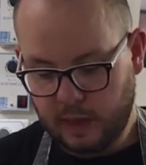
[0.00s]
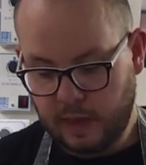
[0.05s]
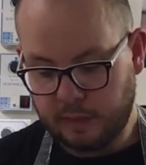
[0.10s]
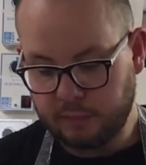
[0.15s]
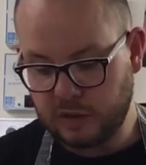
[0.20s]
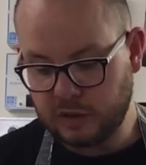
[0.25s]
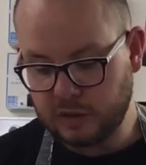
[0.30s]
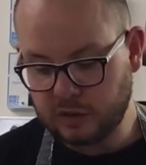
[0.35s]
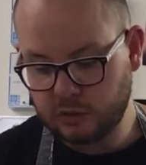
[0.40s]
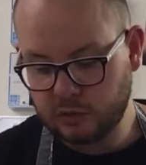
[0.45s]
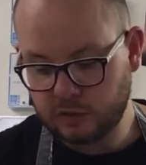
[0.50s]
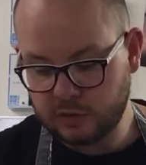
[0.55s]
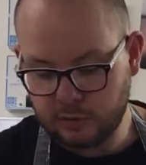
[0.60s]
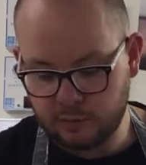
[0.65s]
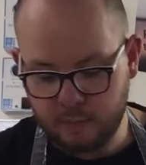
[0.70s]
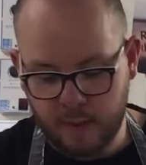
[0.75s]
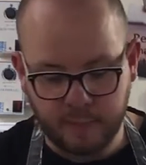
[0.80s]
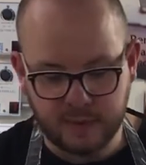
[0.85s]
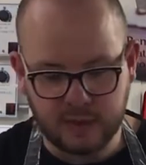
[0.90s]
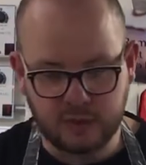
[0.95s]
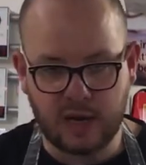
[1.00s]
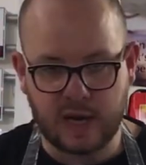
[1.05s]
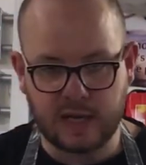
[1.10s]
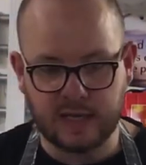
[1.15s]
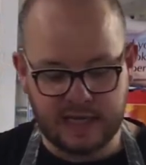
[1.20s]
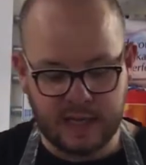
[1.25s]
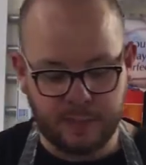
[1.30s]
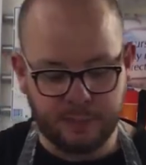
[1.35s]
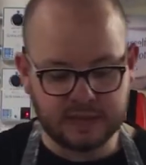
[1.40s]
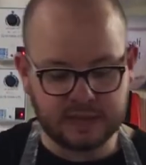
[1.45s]
I'm going to remember to try
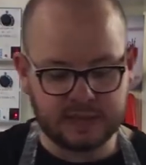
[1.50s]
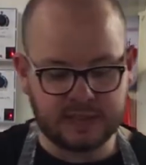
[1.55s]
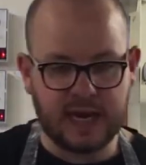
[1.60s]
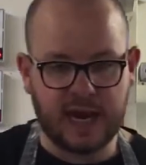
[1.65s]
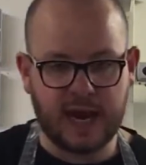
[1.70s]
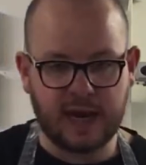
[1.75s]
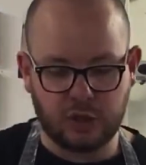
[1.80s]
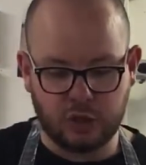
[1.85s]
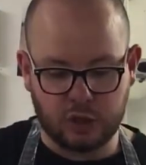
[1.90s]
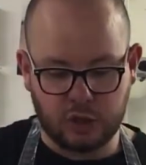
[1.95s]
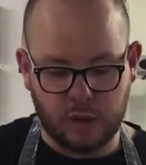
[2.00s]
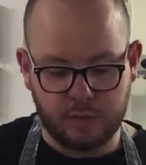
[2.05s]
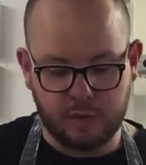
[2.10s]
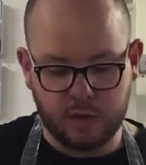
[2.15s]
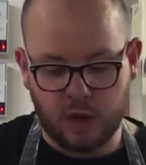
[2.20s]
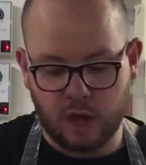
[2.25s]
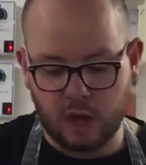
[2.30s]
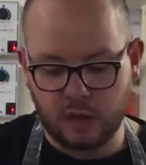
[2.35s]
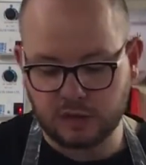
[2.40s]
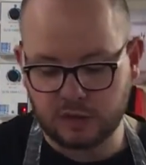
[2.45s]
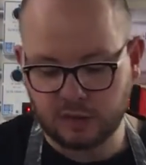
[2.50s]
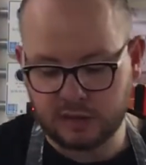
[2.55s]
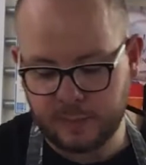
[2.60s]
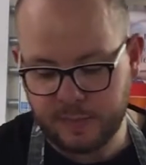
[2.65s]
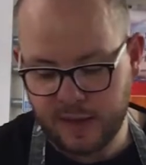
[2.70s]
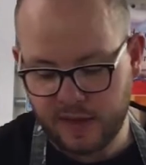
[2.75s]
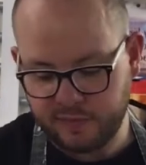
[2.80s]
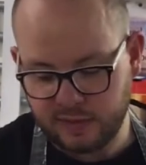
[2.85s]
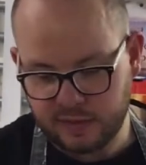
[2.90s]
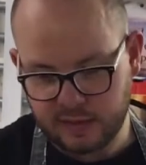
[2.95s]
and keep as tidy as you're going along, so
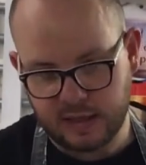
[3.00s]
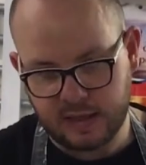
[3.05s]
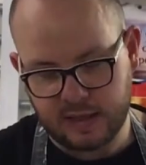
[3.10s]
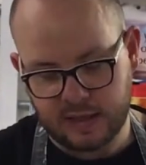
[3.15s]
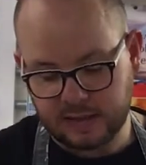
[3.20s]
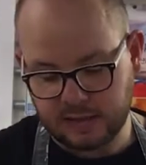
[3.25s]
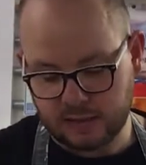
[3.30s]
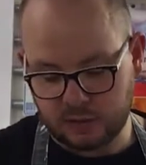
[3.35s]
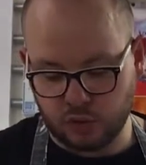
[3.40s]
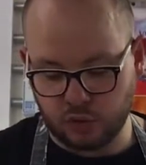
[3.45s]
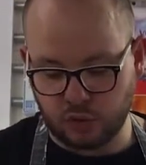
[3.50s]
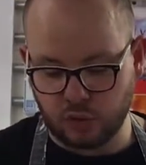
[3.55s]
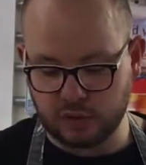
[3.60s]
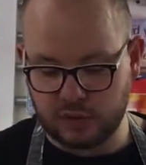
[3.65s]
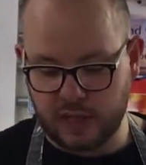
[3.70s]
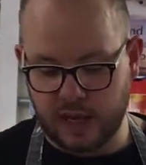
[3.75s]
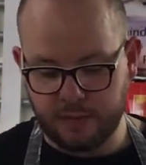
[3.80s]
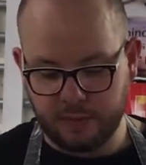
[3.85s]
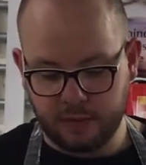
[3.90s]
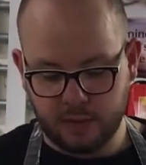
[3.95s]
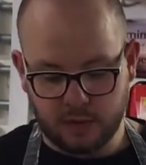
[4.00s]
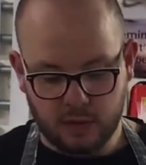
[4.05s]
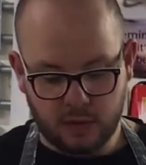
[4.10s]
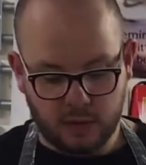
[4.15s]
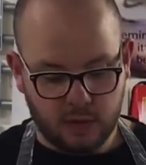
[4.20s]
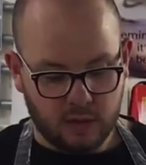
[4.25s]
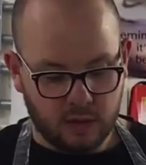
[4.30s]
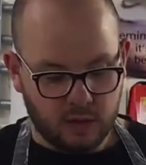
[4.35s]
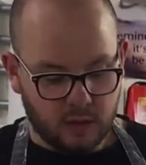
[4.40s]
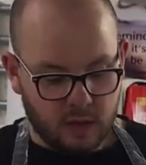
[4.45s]
keep everything in nice and order.
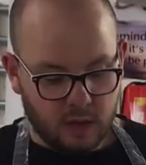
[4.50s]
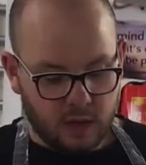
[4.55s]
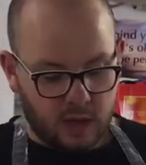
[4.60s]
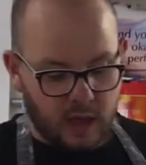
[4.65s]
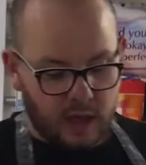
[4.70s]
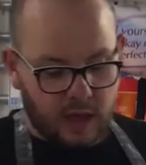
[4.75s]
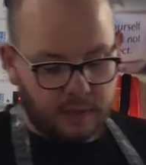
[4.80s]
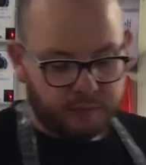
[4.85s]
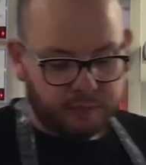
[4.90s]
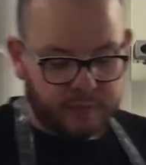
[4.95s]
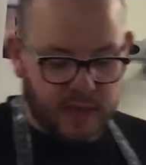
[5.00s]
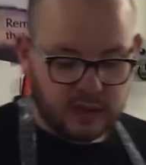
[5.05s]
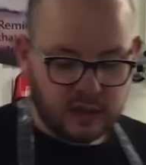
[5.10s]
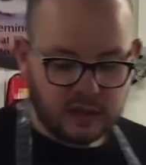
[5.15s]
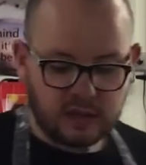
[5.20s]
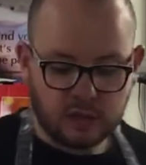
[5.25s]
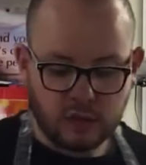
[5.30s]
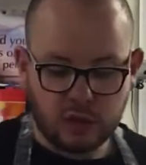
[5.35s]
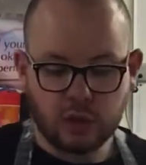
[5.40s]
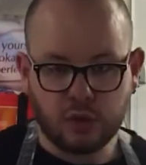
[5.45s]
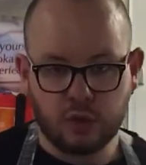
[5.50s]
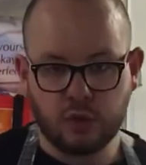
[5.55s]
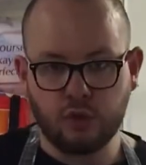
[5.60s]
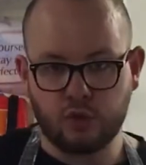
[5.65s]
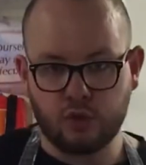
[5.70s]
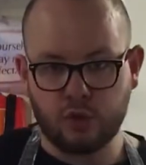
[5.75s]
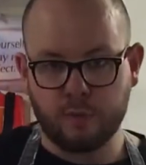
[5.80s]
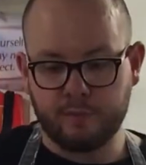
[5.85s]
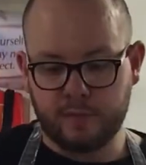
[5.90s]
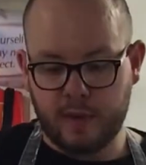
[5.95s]
Then your
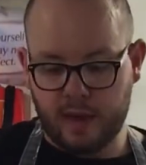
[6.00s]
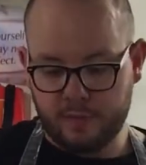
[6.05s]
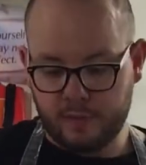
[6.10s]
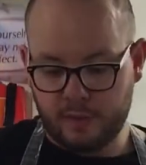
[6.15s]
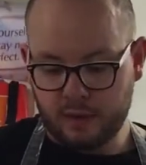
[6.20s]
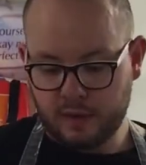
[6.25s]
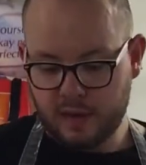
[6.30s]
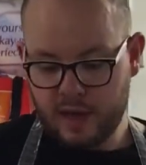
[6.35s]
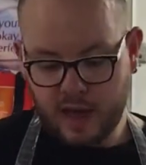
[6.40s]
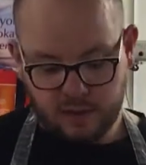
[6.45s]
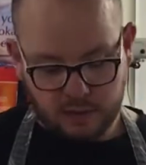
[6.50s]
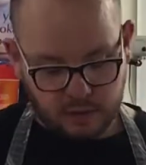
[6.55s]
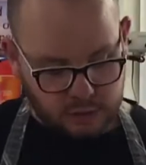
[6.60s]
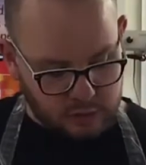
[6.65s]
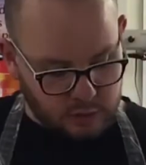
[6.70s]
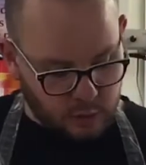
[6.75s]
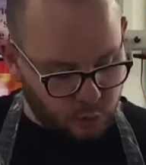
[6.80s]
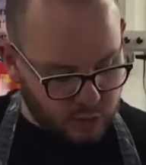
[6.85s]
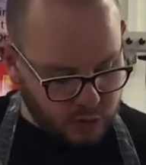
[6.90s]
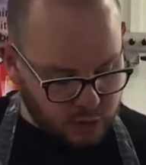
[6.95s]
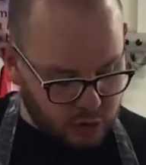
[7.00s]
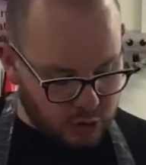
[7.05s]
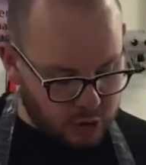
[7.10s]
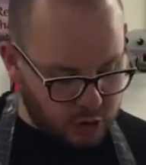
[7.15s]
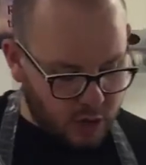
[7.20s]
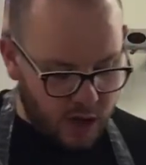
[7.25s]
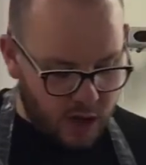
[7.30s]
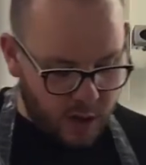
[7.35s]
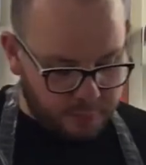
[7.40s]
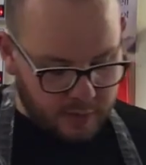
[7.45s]
cucumber, okay? So with your
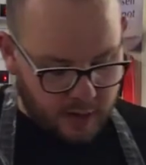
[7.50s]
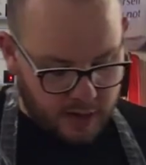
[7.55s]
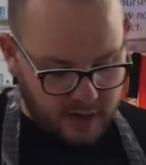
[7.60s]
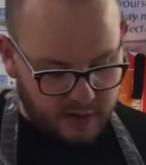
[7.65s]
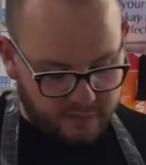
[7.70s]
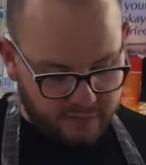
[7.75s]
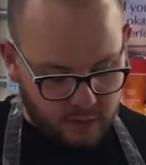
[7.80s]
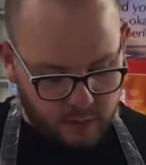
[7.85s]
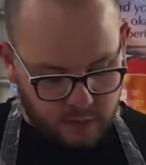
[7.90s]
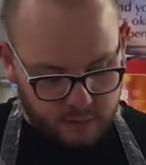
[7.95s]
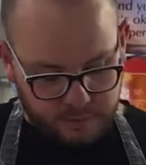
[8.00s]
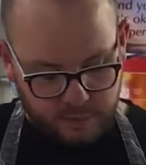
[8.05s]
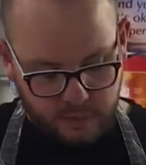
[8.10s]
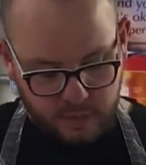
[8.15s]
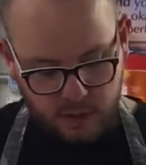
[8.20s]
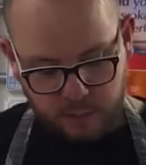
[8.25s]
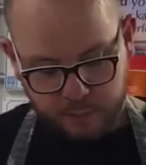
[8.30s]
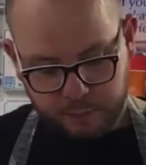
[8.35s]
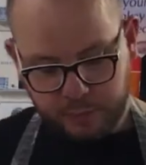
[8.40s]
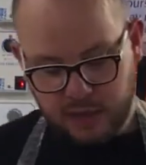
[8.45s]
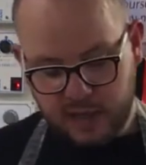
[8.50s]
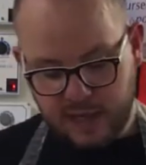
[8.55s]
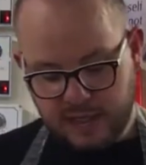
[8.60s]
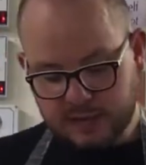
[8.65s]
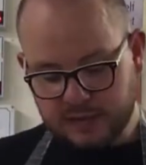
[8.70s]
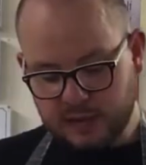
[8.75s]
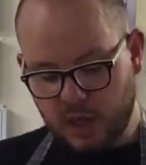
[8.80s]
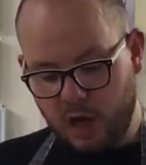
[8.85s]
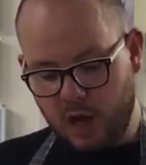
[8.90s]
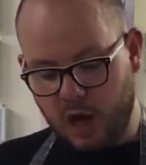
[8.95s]
sharp knife,
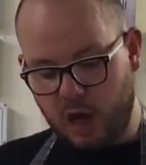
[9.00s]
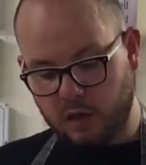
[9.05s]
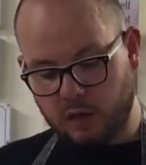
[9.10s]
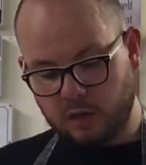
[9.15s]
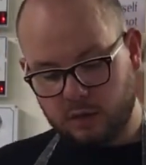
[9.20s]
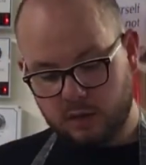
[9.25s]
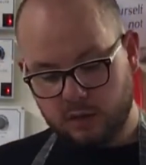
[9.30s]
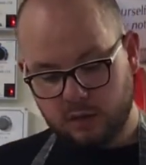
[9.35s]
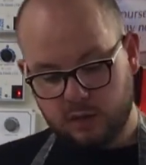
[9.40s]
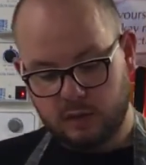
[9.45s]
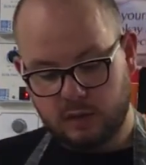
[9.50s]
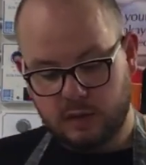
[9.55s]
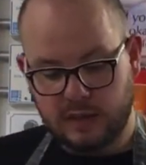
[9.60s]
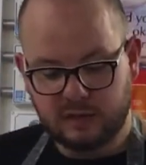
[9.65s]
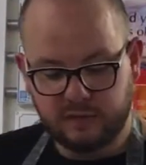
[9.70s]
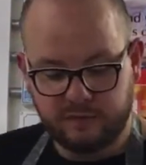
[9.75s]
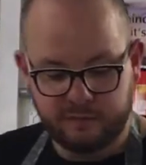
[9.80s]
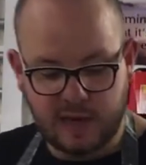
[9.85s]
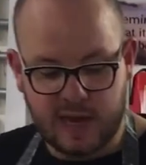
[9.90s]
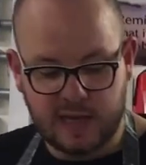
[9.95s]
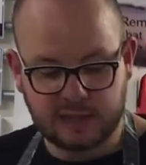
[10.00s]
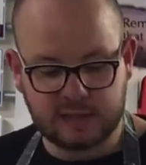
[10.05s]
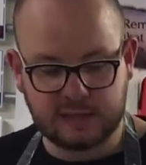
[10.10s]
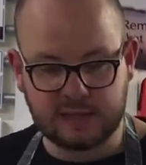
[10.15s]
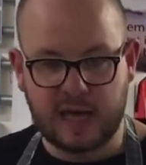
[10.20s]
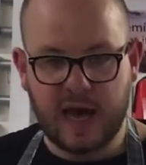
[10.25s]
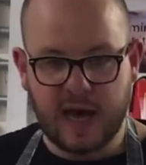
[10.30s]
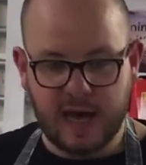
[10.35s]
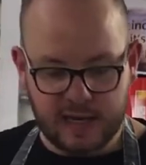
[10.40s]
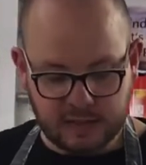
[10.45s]
place it on its flat
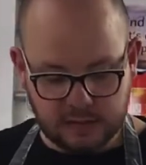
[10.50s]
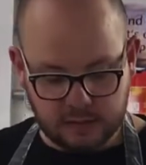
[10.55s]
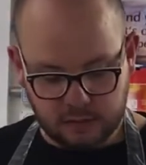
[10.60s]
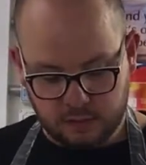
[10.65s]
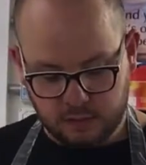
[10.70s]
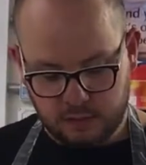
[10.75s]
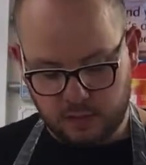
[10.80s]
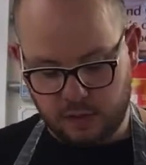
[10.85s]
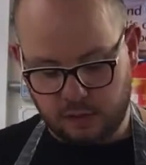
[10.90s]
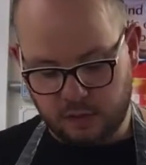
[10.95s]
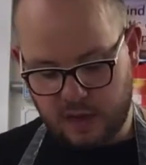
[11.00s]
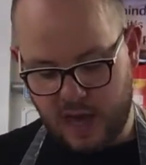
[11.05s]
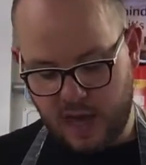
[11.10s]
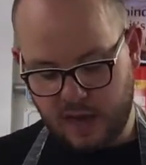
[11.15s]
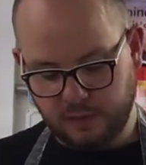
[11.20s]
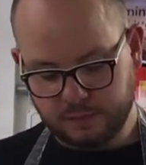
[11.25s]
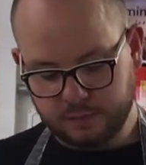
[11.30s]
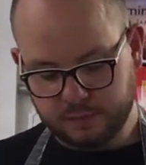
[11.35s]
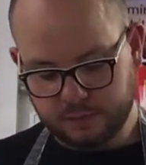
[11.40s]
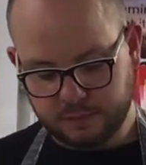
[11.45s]
side, okay?